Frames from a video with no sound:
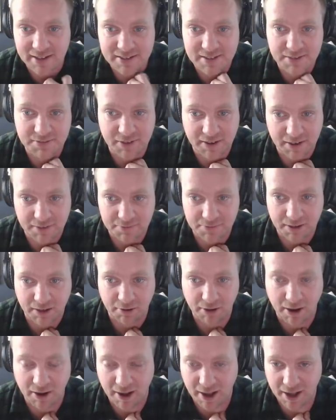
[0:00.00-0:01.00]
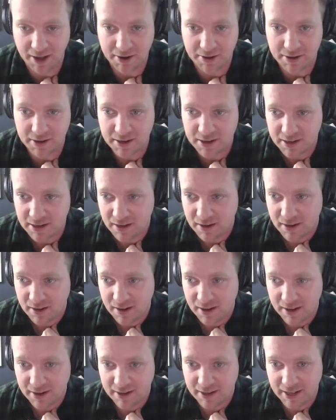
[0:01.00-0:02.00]
see if I can figure out how
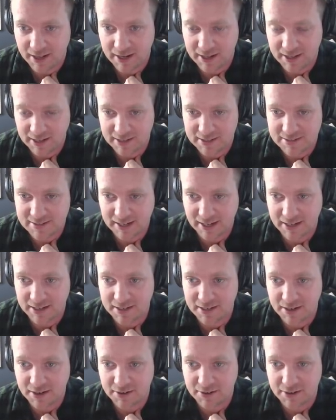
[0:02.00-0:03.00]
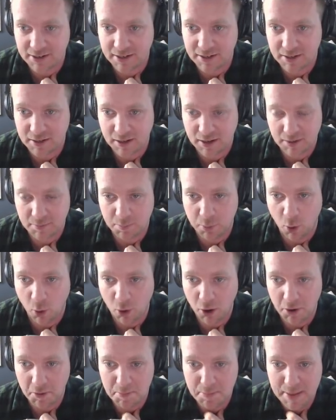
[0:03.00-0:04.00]
to get like a secondary
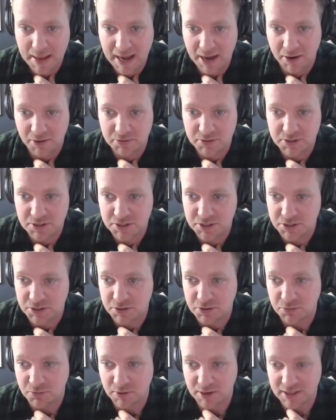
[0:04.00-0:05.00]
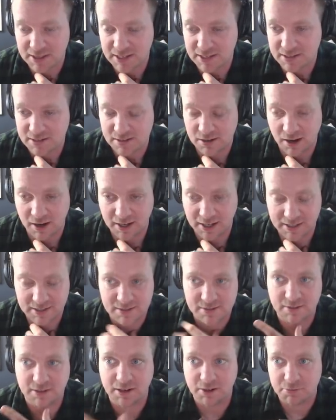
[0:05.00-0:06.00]
port bound to one of these
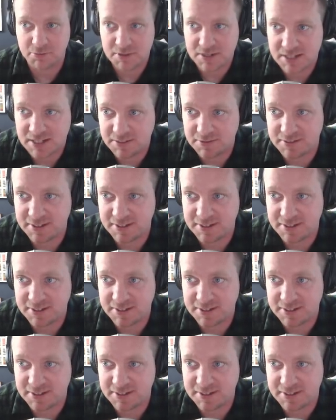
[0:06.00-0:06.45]
sockets so I can receive